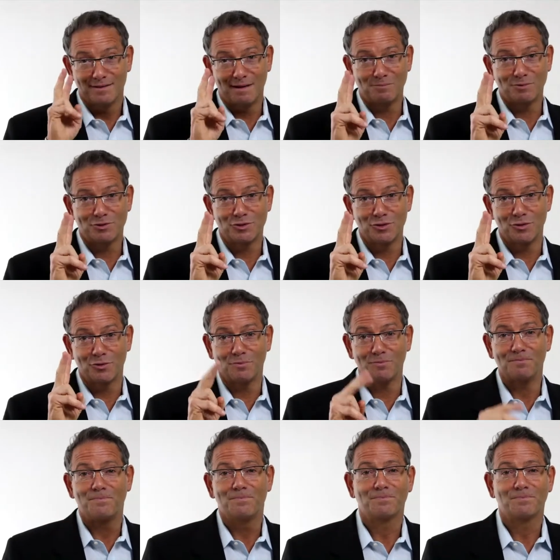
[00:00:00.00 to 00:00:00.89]
Number
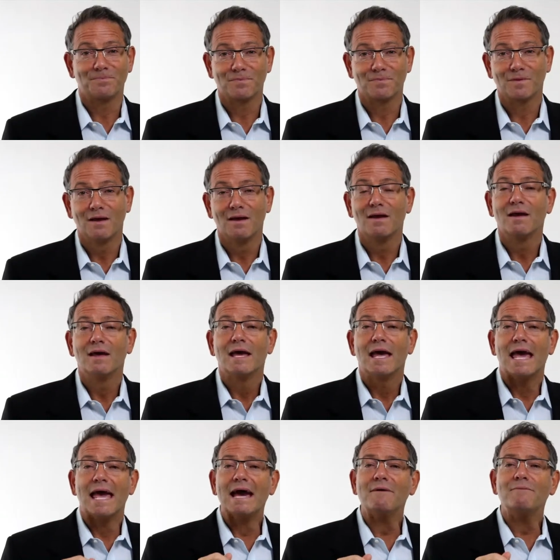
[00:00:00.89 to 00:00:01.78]
2,
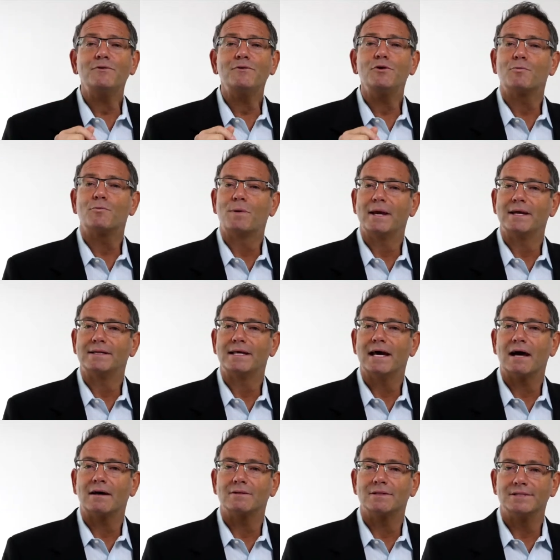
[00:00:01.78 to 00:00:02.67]
after you've paid
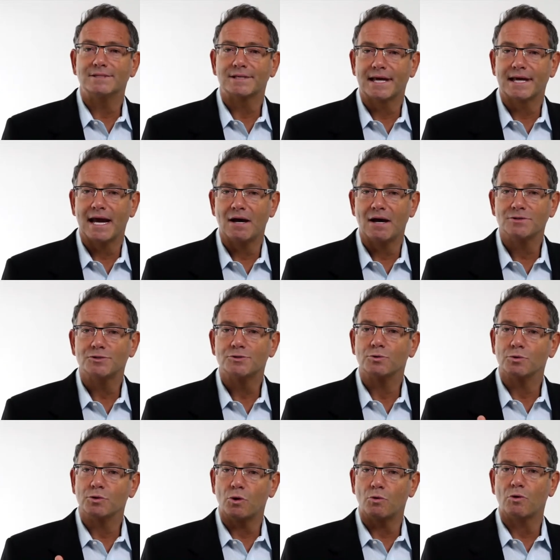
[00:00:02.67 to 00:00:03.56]
down these accounts
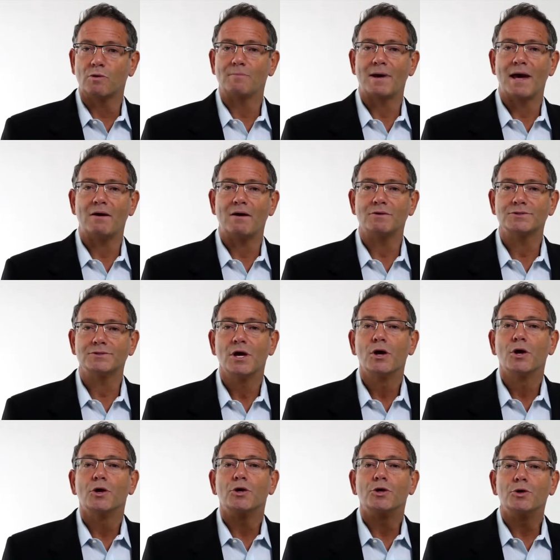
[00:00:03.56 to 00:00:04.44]
to a lower balance,
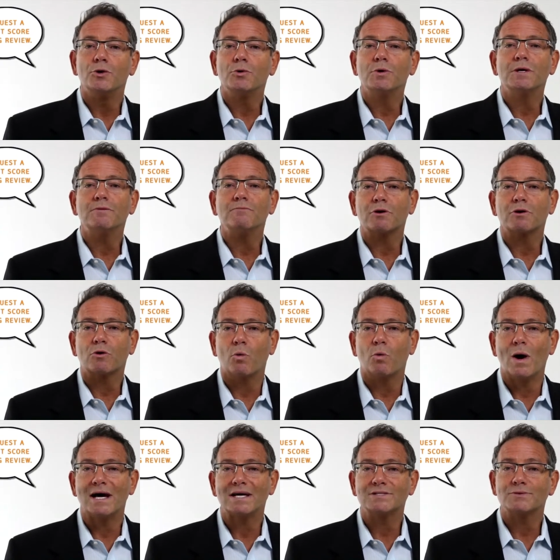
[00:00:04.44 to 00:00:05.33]
you can
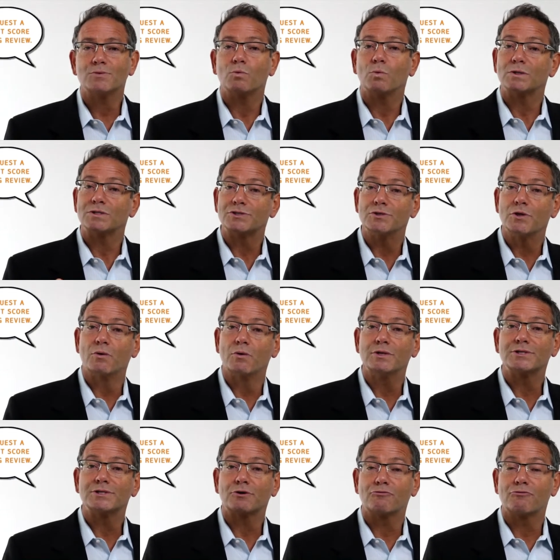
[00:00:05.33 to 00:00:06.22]
request what's
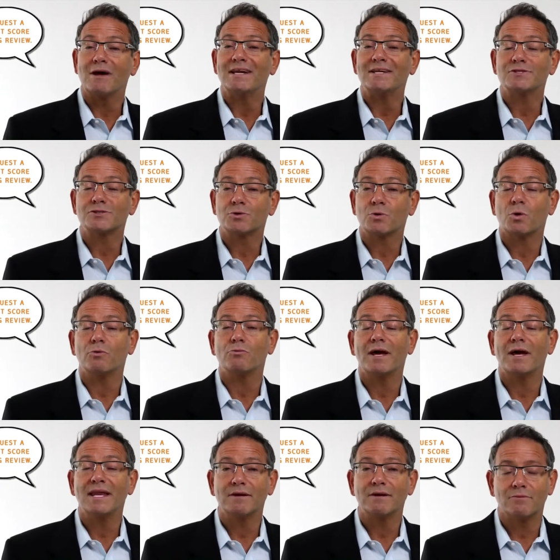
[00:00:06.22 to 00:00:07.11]
known as a credit score
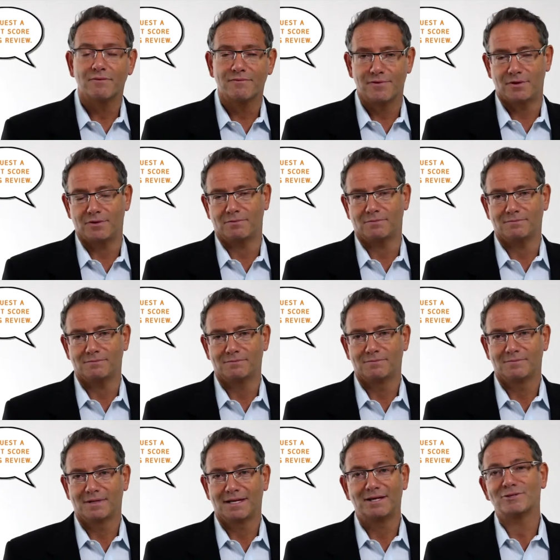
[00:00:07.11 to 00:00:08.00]
rating review.
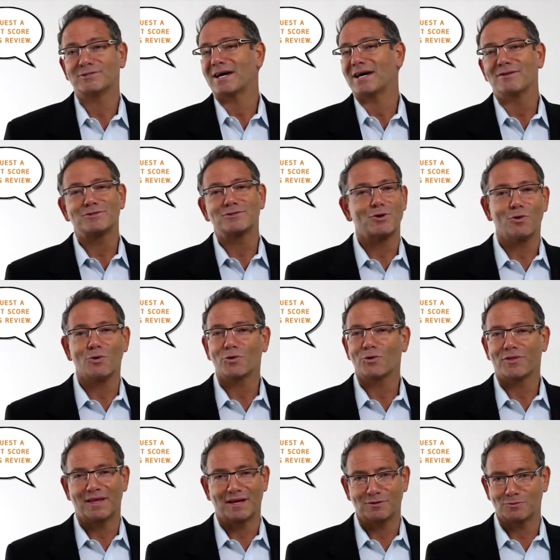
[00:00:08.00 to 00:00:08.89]
Here's how this
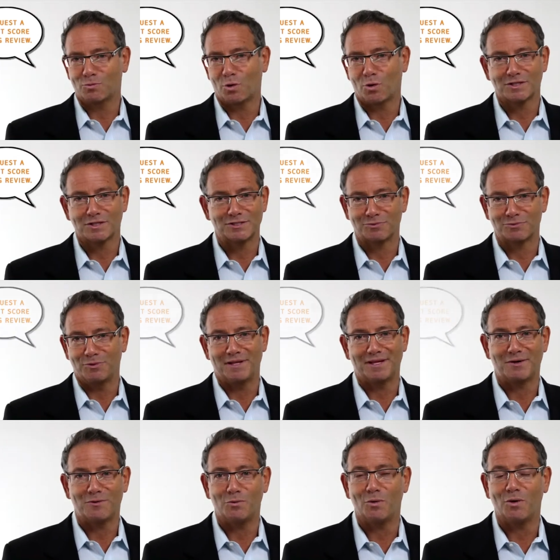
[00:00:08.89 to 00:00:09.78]
whole thing works. It's
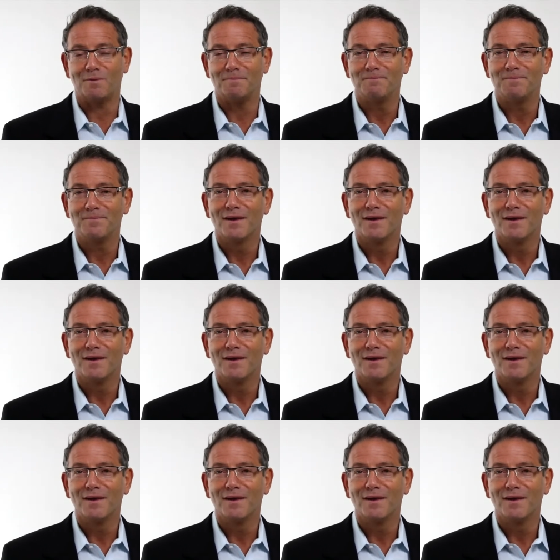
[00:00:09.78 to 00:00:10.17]
really cool.